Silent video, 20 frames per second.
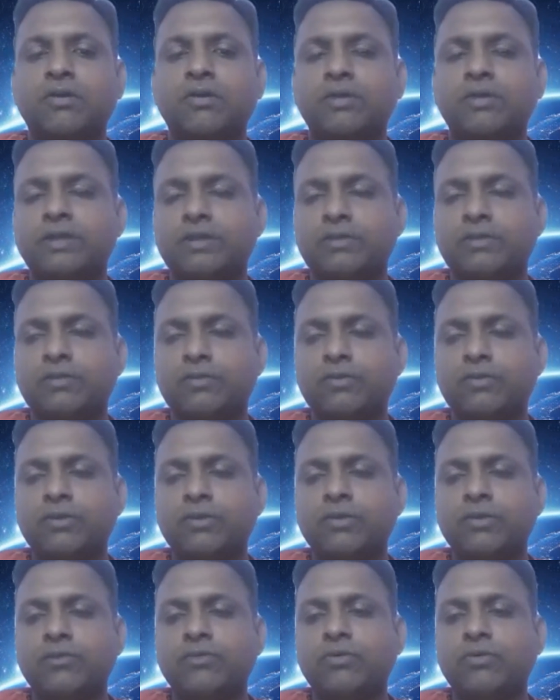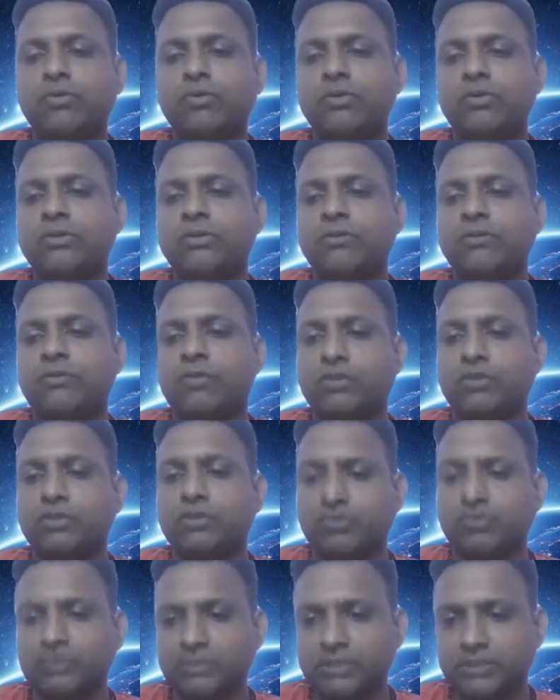Here, who rules the 4th
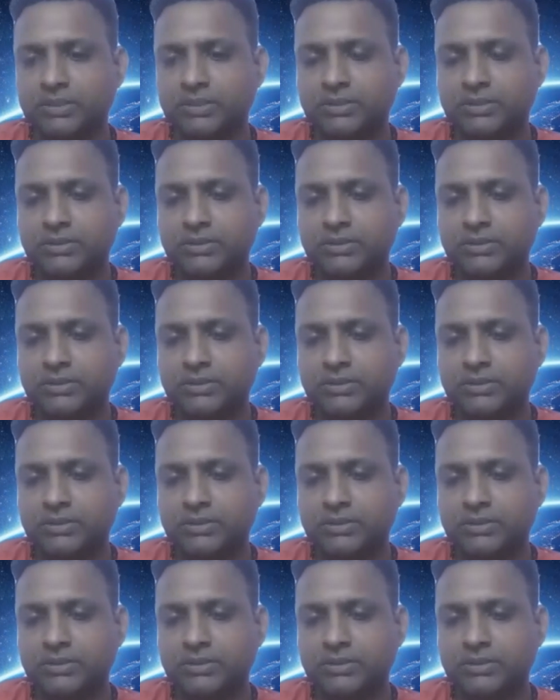house?